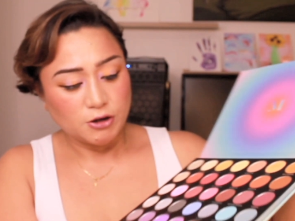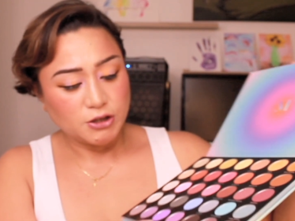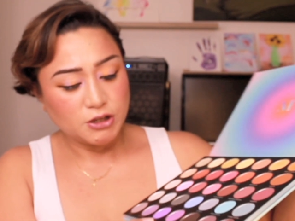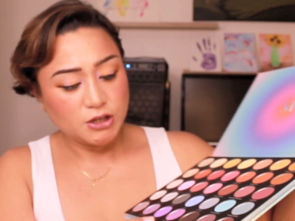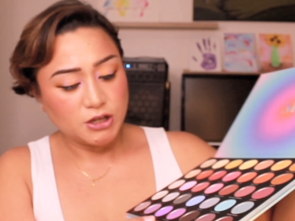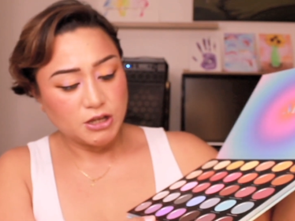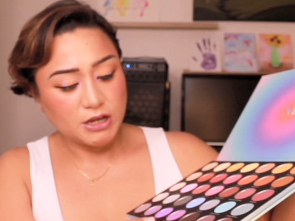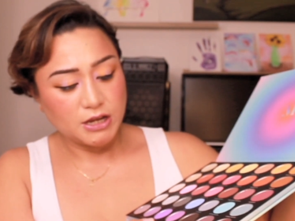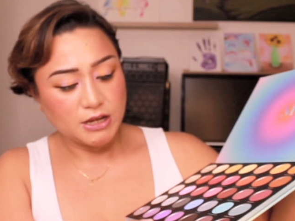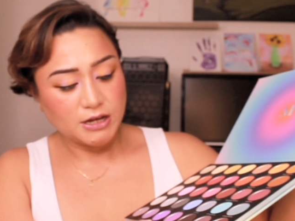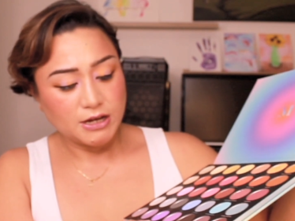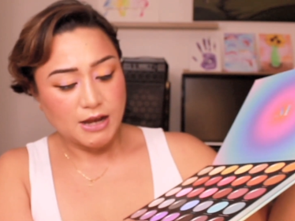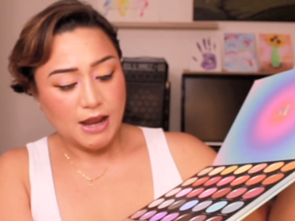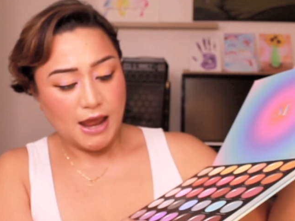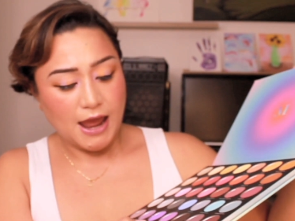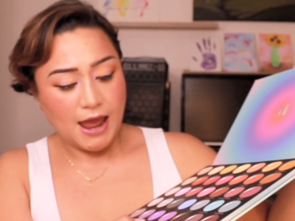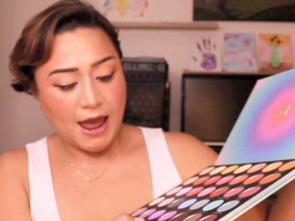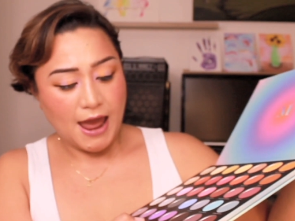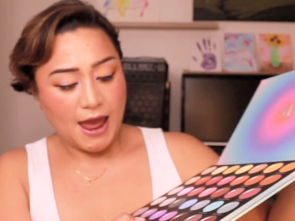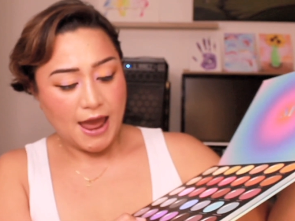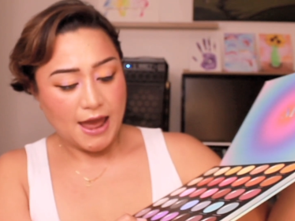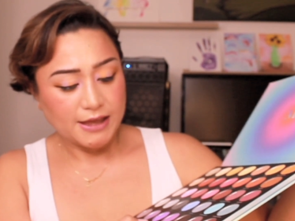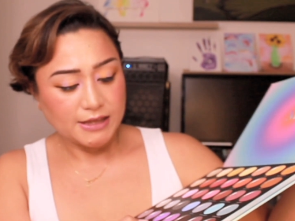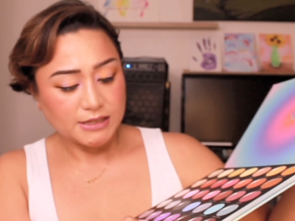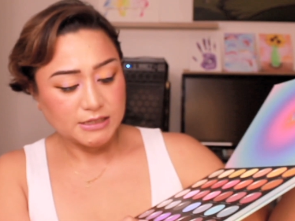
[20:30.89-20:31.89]
You can
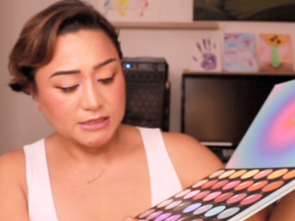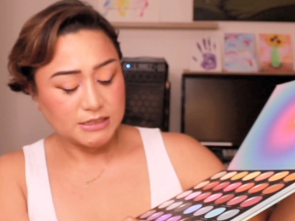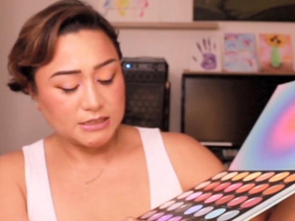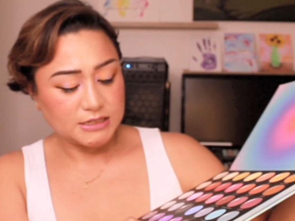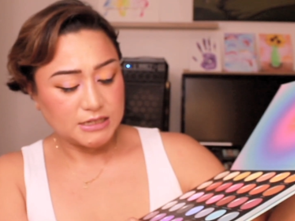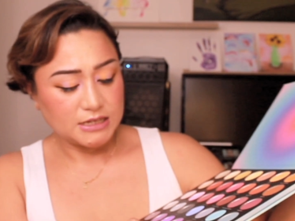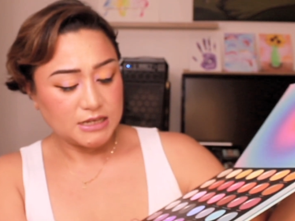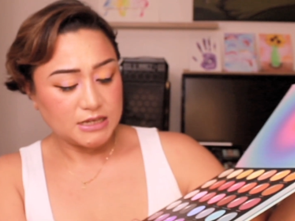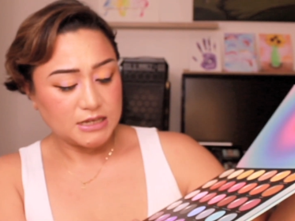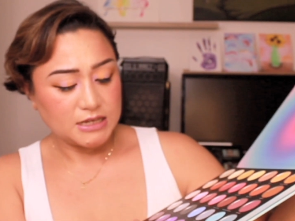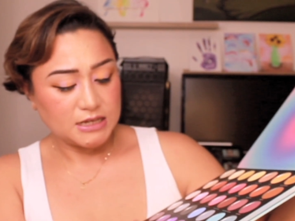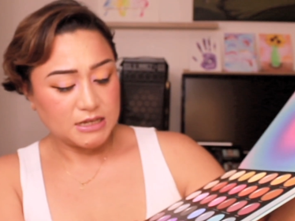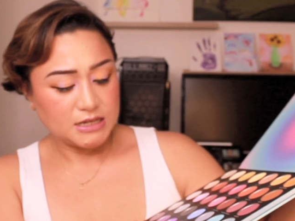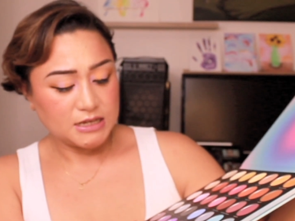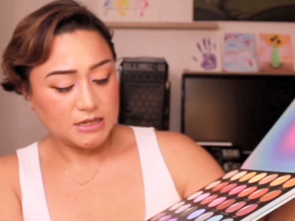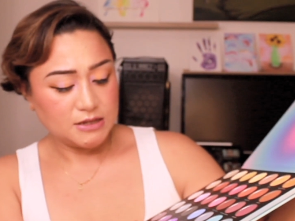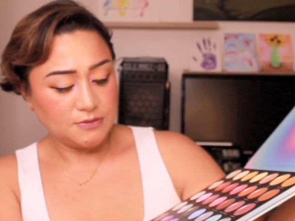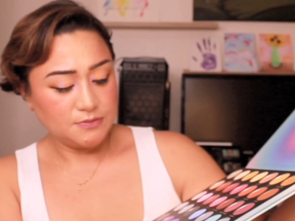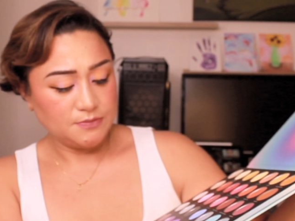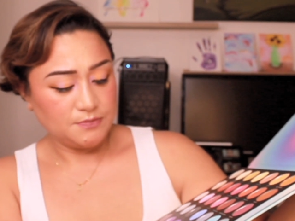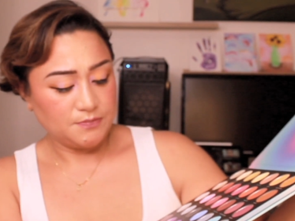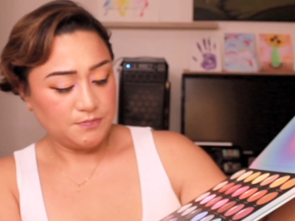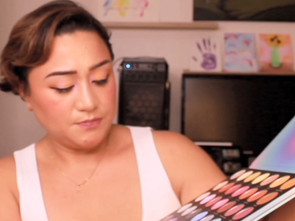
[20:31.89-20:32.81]
add the